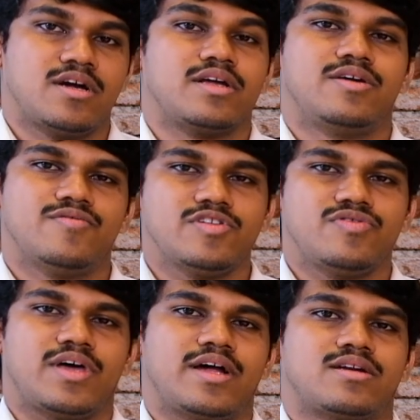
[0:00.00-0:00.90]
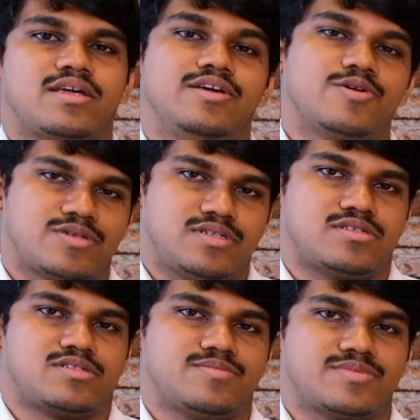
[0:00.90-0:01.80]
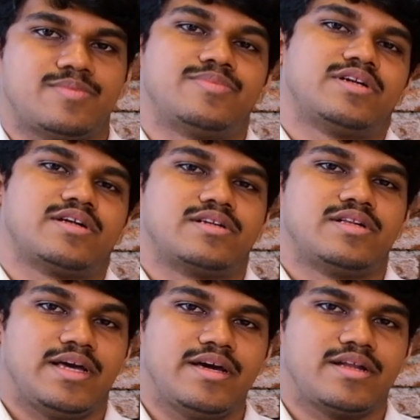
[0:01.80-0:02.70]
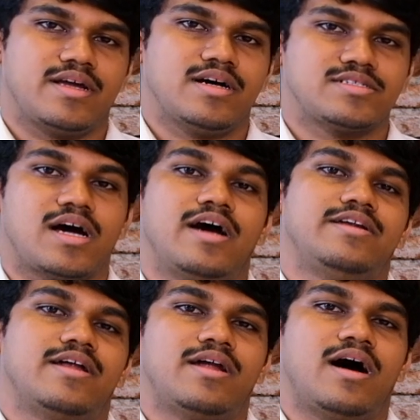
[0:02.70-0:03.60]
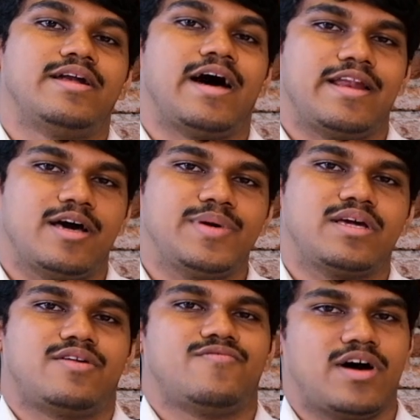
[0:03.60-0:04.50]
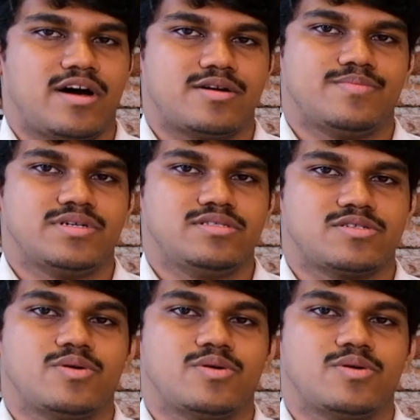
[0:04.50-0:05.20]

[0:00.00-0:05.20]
given that ecosystems and protected areas are dynamic environments